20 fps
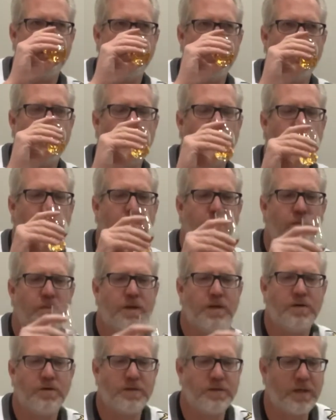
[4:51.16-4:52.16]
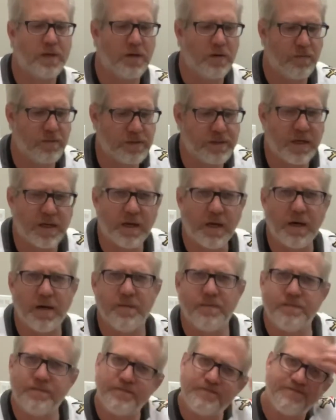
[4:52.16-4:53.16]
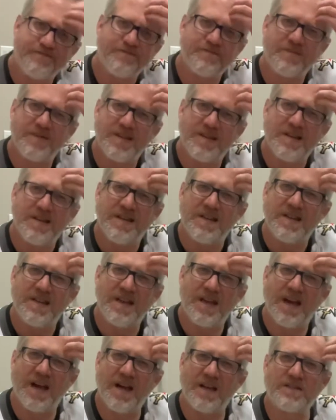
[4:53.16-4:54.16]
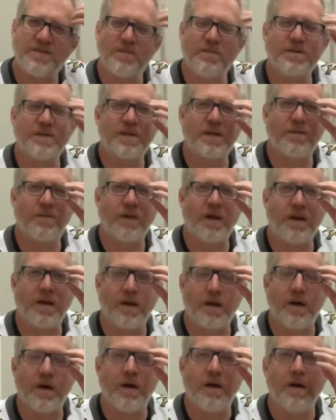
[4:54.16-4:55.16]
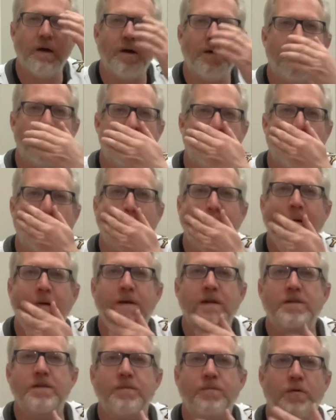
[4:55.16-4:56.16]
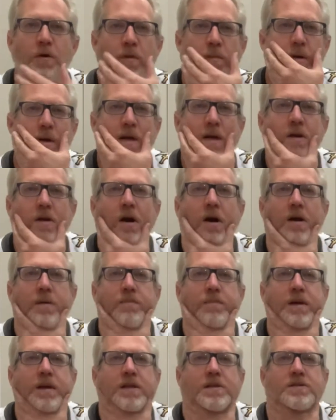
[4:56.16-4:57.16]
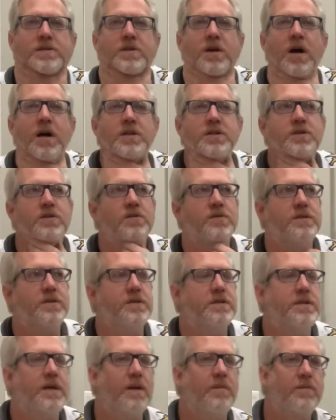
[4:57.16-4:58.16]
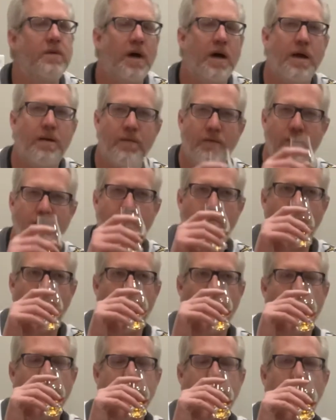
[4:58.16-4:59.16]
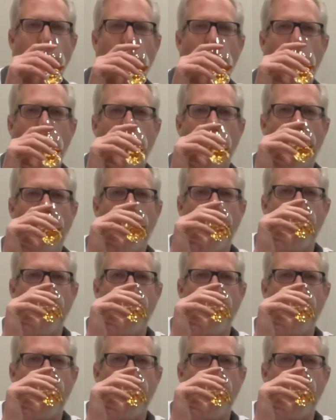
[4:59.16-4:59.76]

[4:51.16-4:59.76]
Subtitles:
Interesting, almost like it's almost like I'm getting a bourbon and non-peated Scotch notes at the same time from the smell anyway.